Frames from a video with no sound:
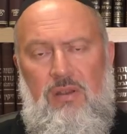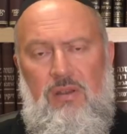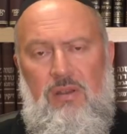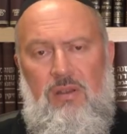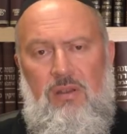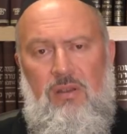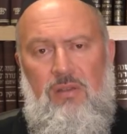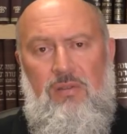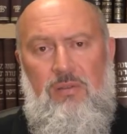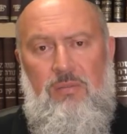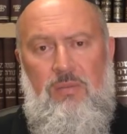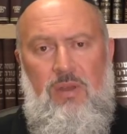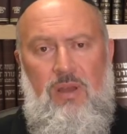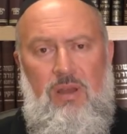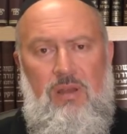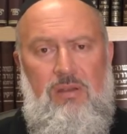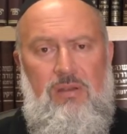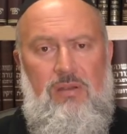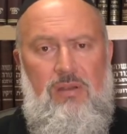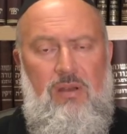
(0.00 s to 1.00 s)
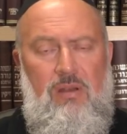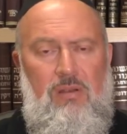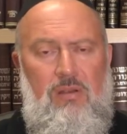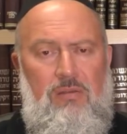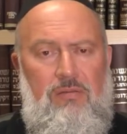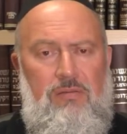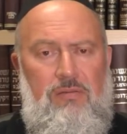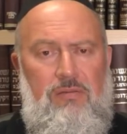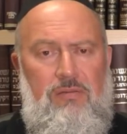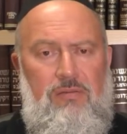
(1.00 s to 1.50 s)
on the part
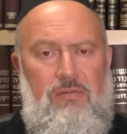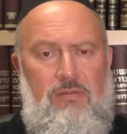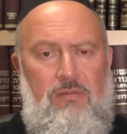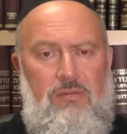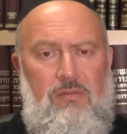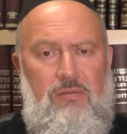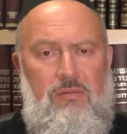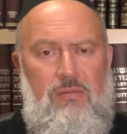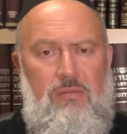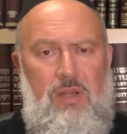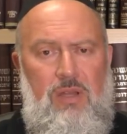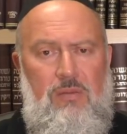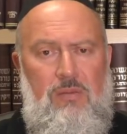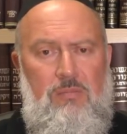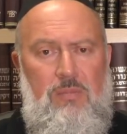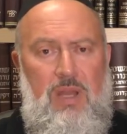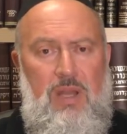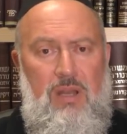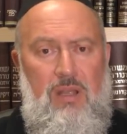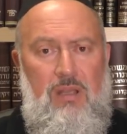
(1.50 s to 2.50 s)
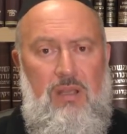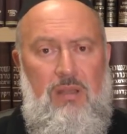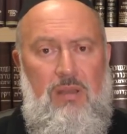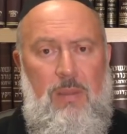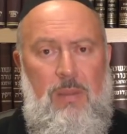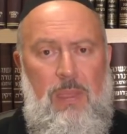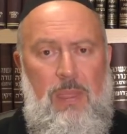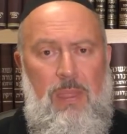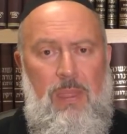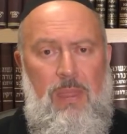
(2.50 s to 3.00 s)
of many